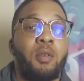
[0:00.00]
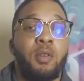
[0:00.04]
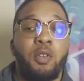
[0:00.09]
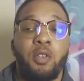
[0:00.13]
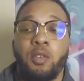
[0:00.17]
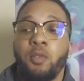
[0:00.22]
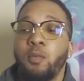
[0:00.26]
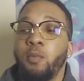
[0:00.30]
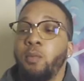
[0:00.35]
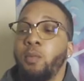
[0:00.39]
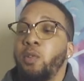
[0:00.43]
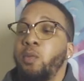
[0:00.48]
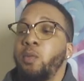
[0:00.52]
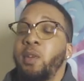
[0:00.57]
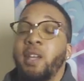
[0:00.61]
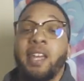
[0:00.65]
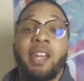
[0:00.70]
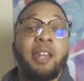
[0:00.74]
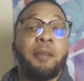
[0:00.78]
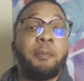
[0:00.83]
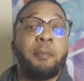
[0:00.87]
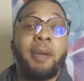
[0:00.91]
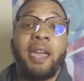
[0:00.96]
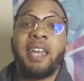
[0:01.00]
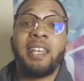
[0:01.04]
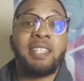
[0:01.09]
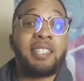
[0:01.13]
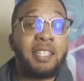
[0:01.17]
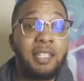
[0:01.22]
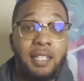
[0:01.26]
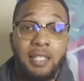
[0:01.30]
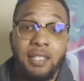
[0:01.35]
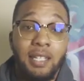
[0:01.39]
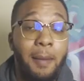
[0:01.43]
you you get a
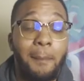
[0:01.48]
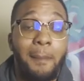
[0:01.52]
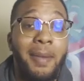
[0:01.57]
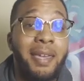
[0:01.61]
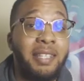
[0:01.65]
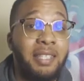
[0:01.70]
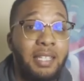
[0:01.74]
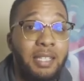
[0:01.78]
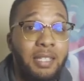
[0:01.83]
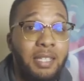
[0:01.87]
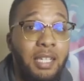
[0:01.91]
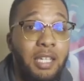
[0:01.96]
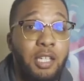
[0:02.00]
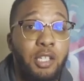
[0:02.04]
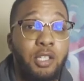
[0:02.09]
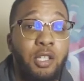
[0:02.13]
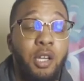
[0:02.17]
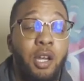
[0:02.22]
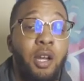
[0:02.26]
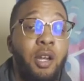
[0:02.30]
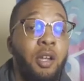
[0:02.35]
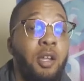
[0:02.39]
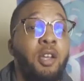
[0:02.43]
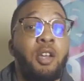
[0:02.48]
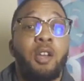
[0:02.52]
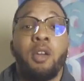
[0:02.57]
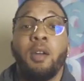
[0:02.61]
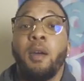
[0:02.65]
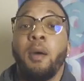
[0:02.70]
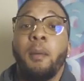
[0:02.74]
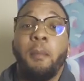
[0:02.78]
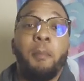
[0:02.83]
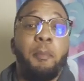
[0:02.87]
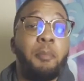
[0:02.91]
basic, let's say a basic t-shirt,
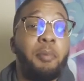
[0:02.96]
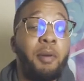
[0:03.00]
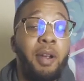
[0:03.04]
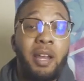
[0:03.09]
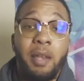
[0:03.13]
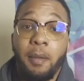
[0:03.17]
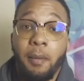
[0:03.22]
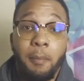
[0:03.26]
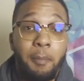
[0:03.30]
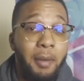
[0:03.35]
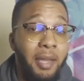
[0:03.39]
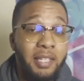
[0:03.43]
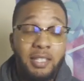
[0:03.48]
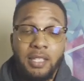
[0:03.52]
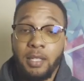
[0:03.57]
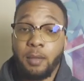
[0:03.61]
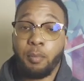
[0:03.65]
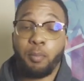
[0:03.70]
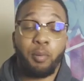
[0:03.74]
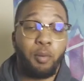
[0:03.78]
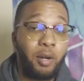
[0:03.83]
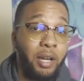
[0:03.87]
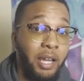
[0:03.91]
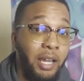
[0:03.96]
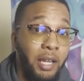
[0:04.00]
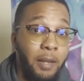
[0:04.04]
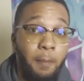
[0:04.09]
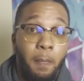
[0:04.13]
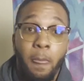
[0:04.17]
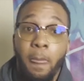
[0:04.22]
great basic print,